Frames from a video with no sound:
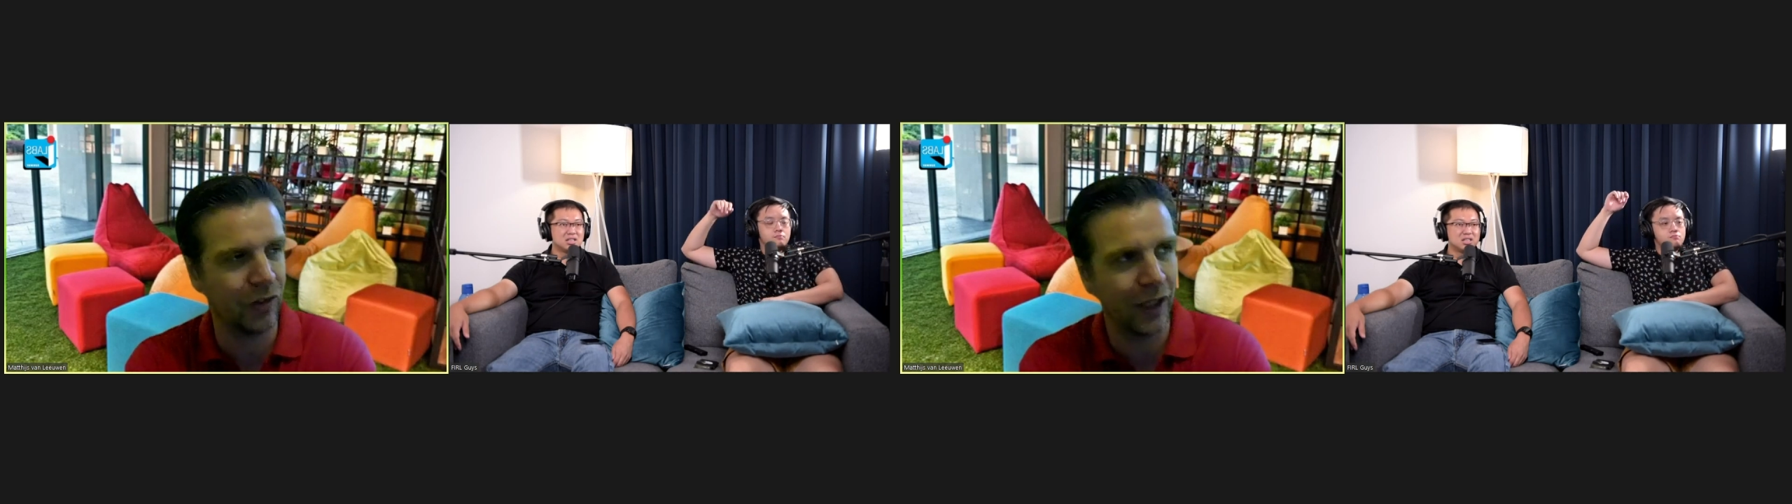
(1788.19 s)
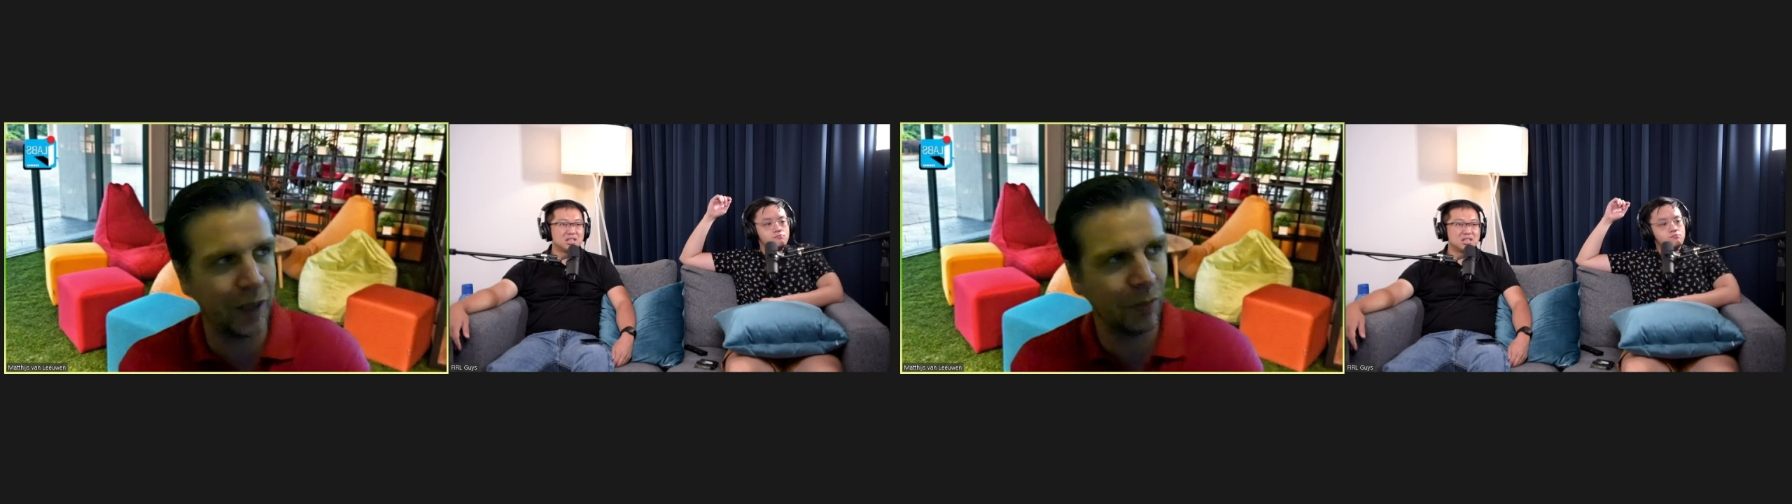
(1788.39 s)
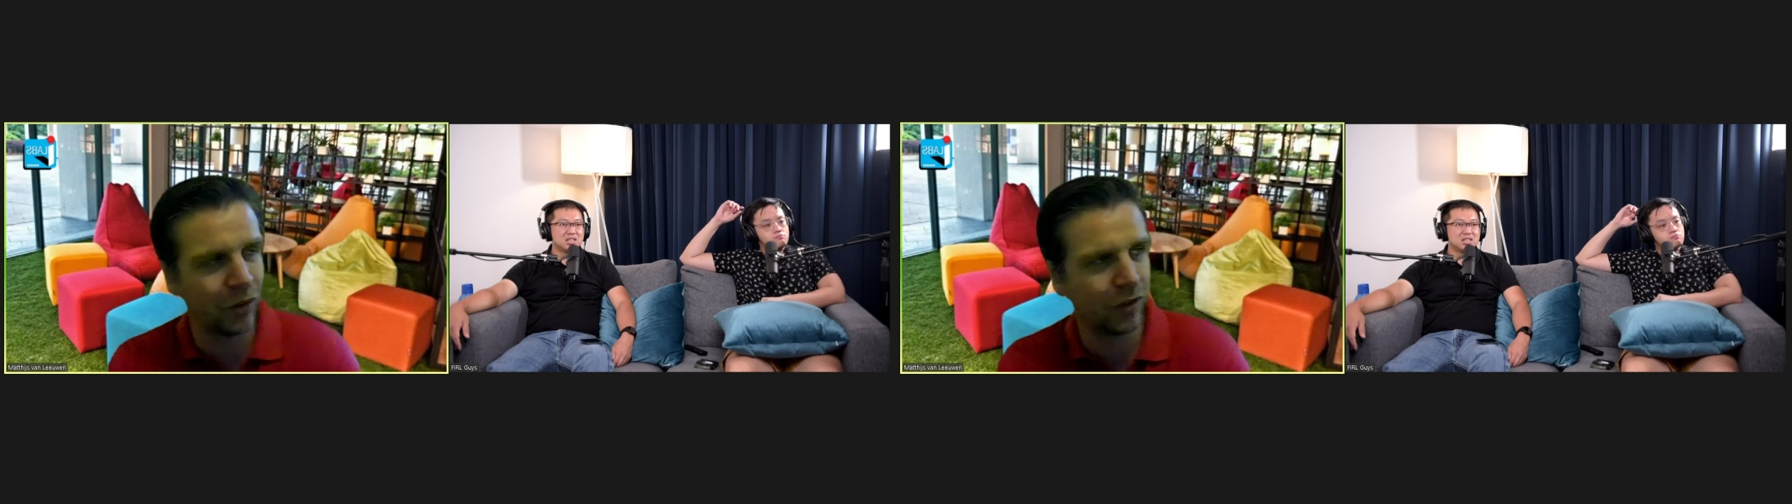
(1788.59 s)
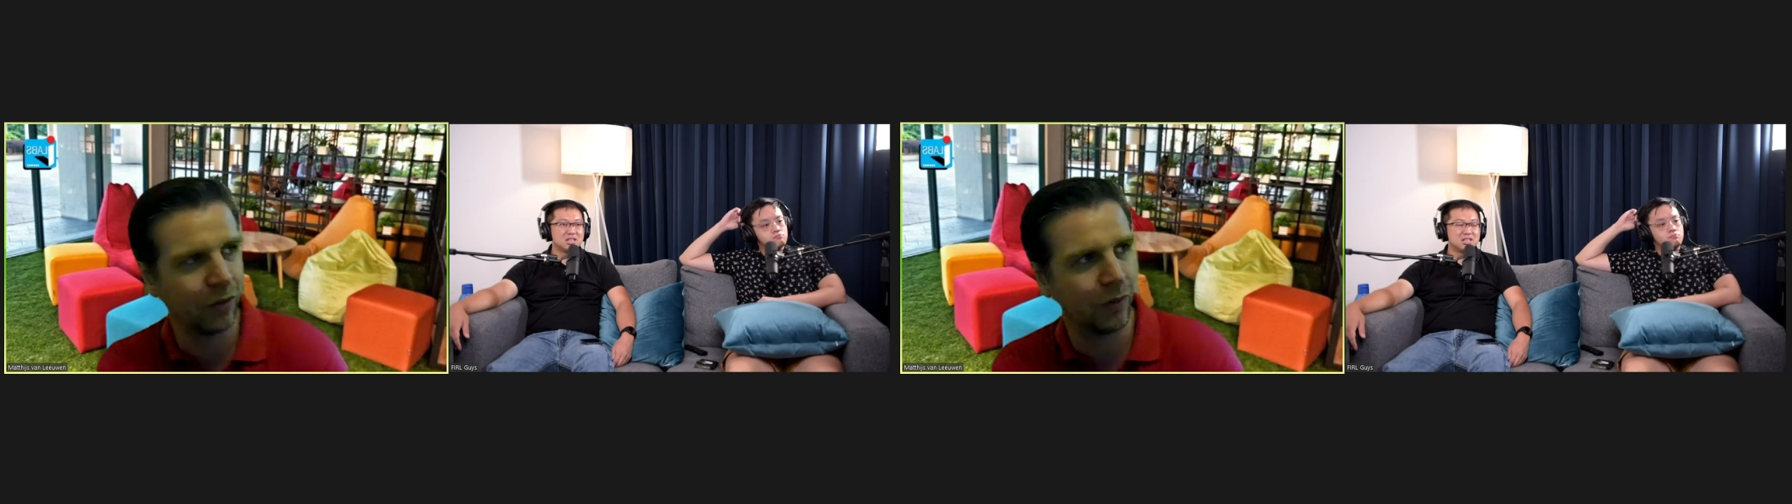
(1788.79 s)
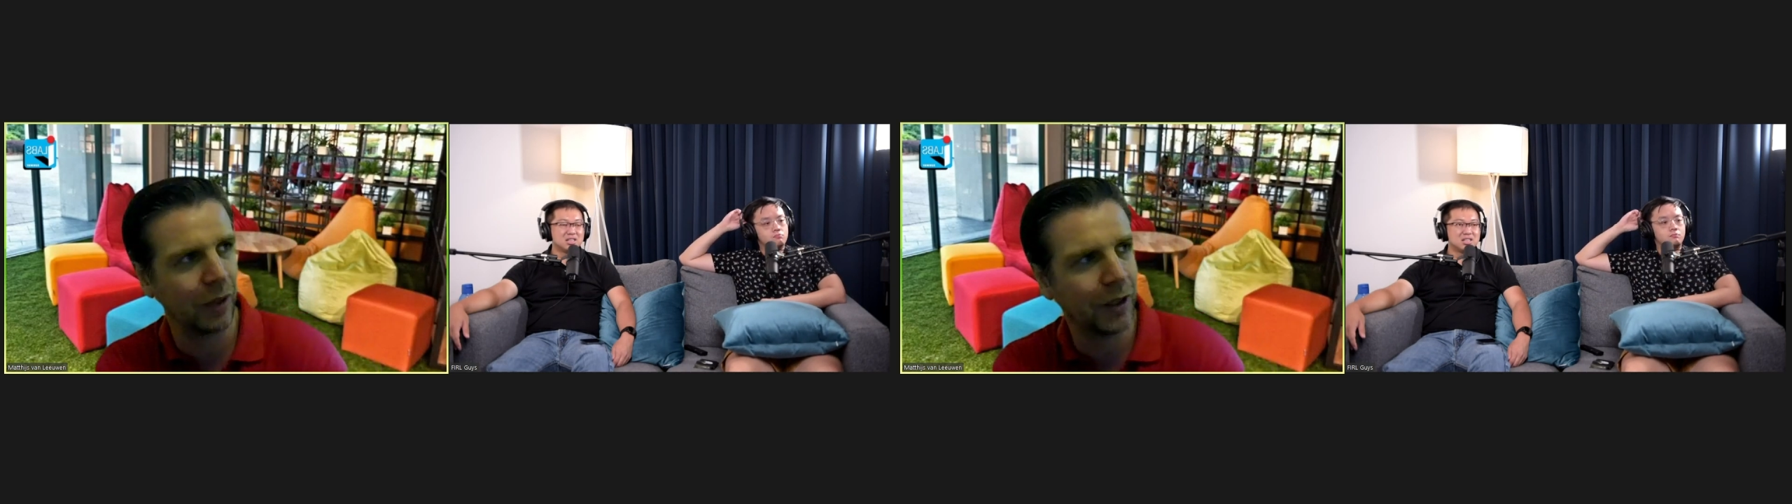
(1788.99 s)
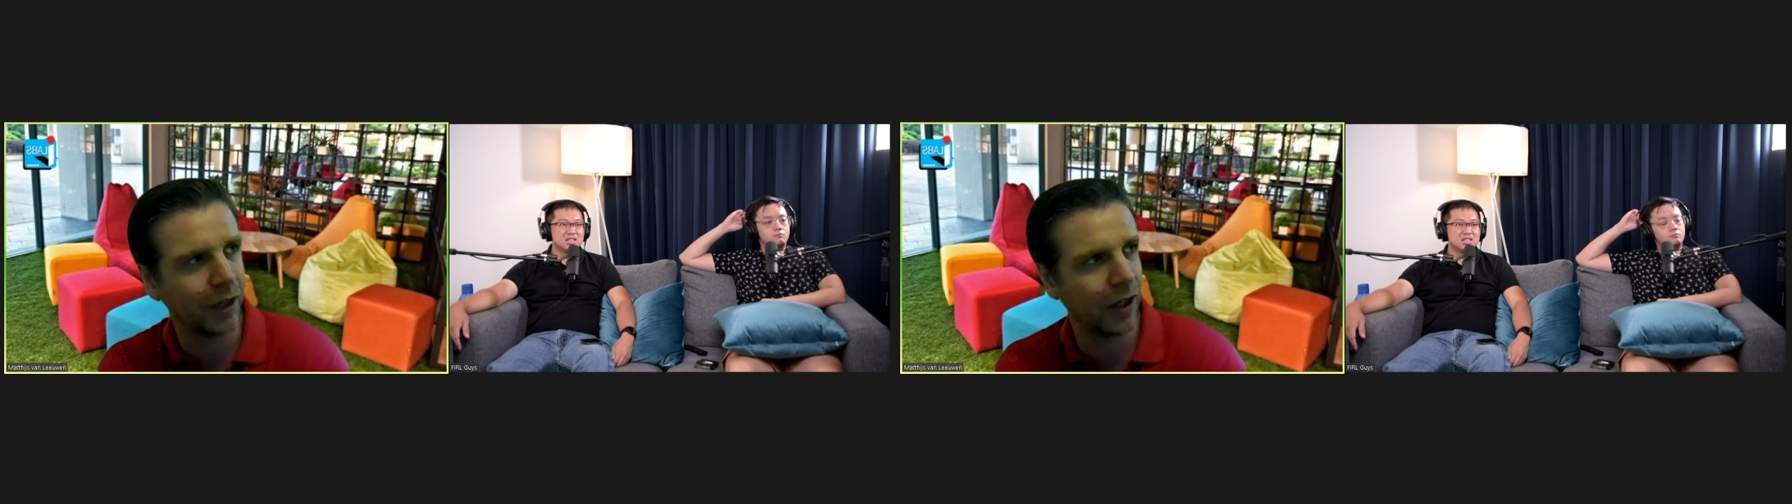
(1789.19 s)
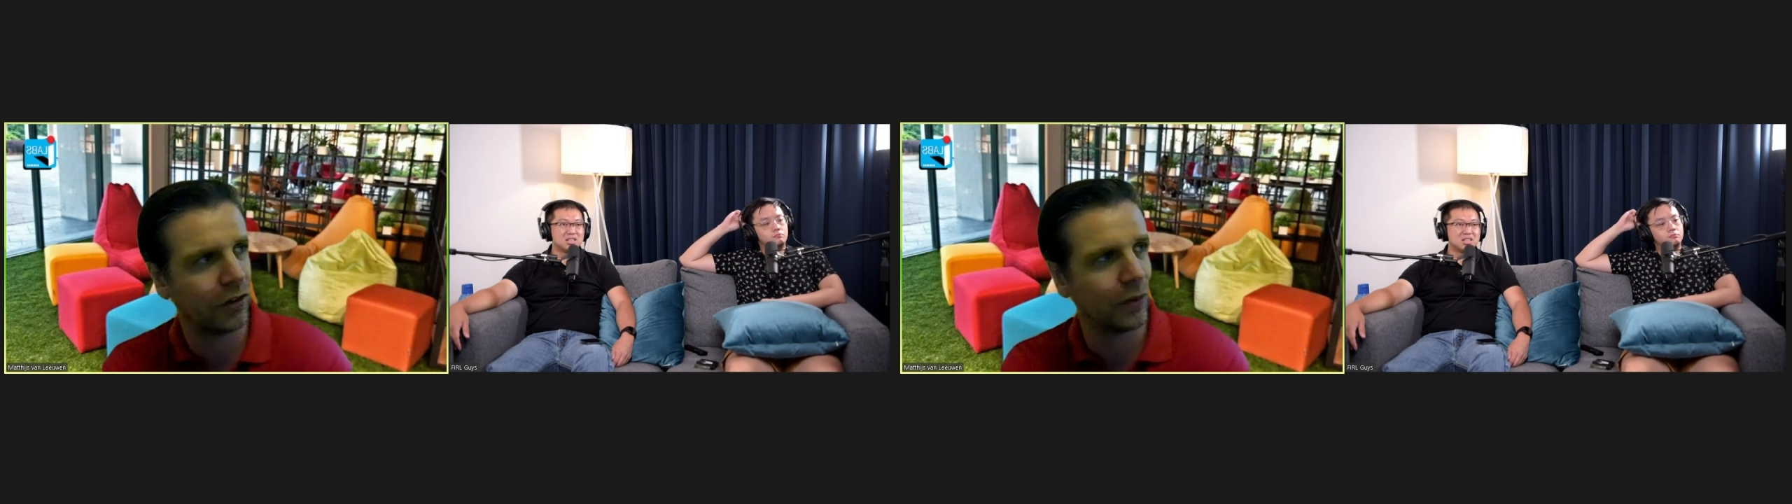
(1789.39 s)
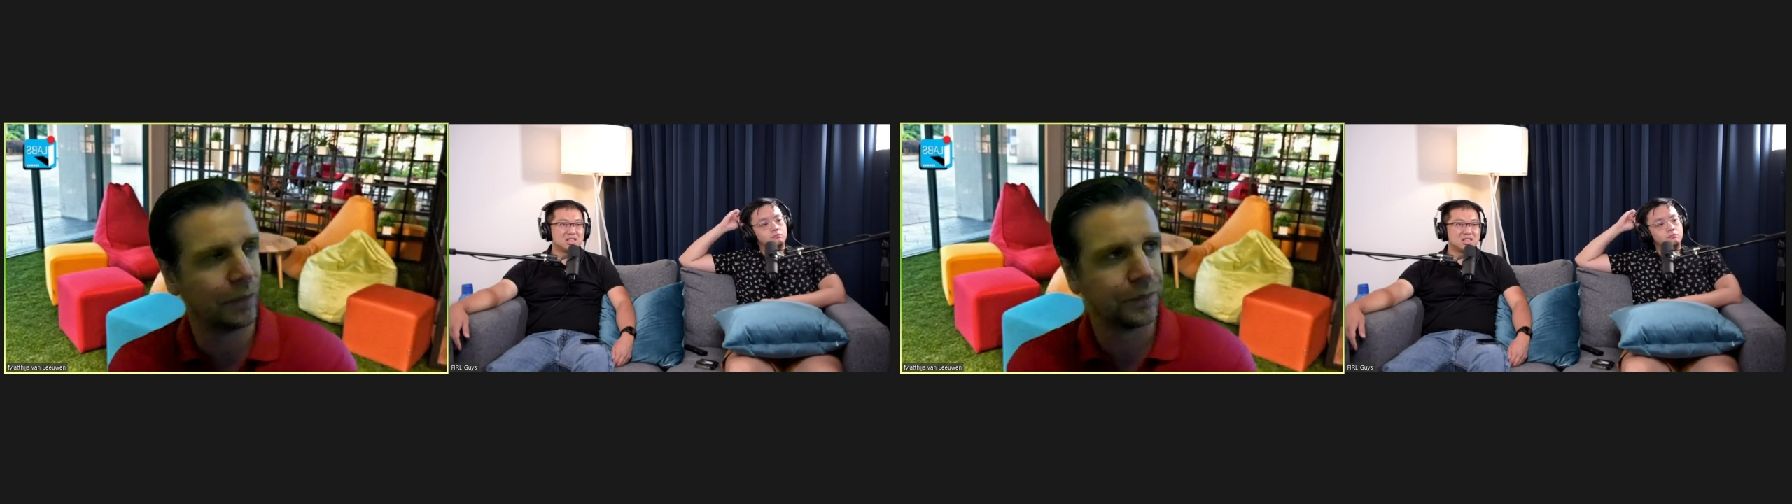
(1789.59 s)
So I came to Sunway
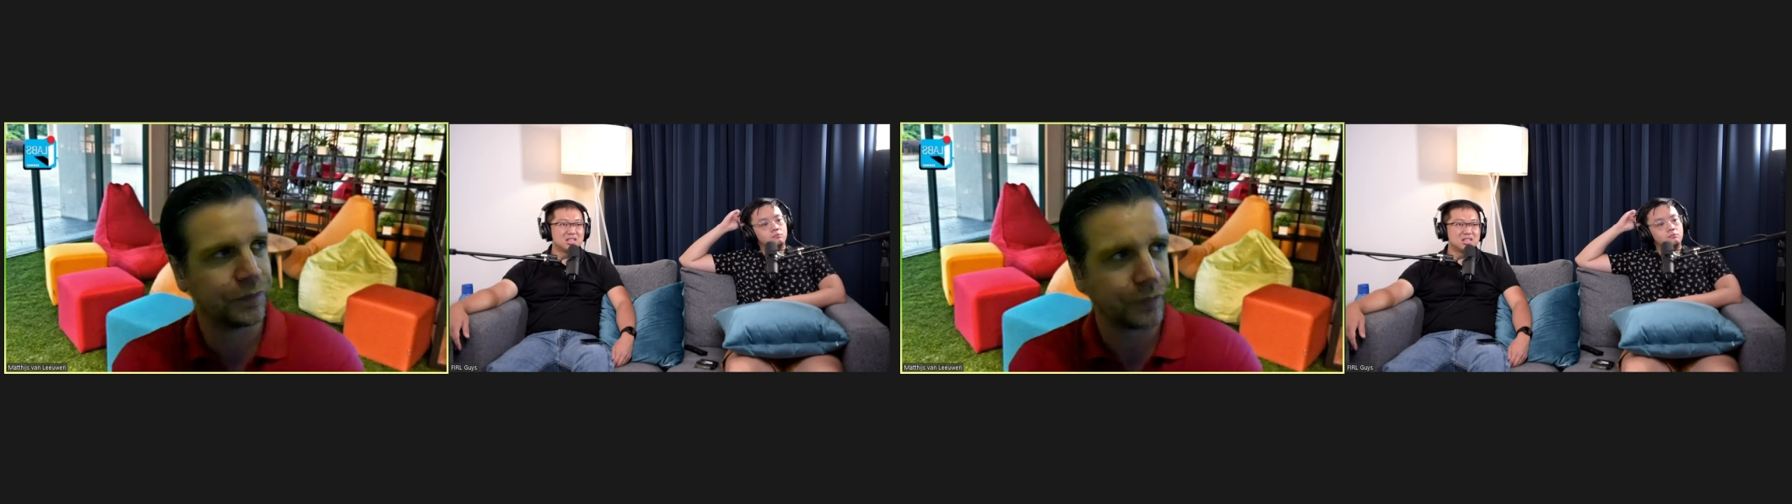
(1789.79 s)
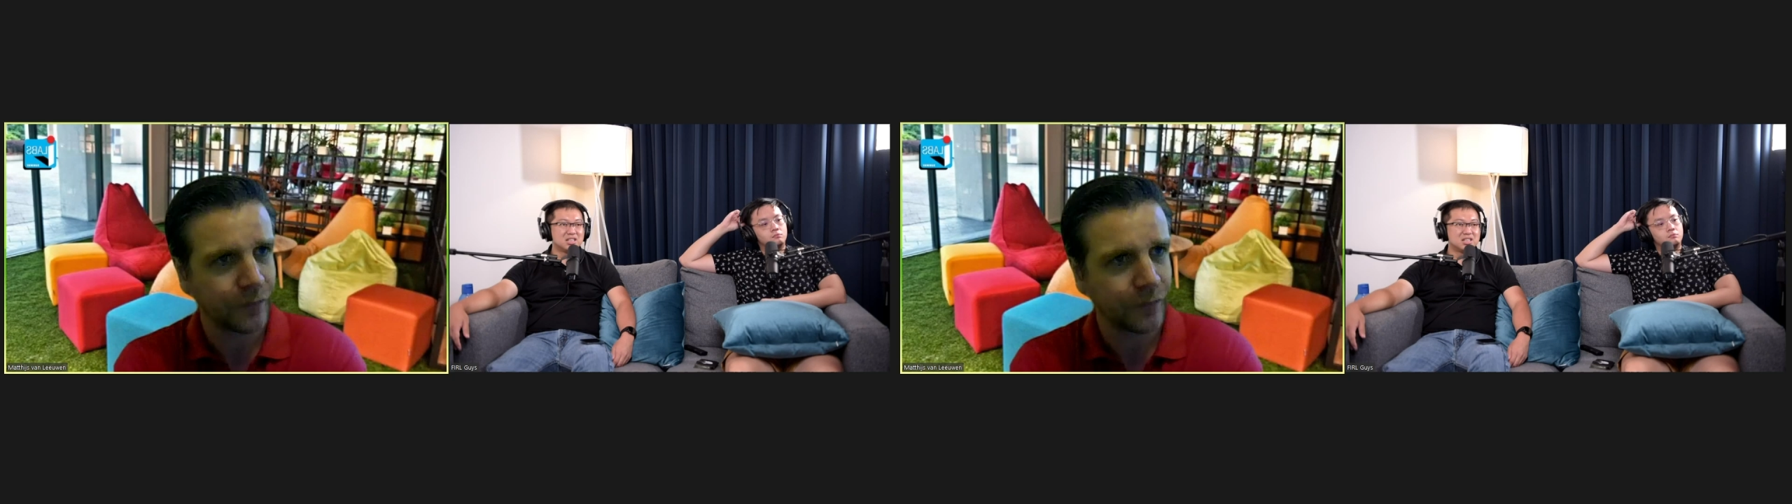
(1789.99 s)
because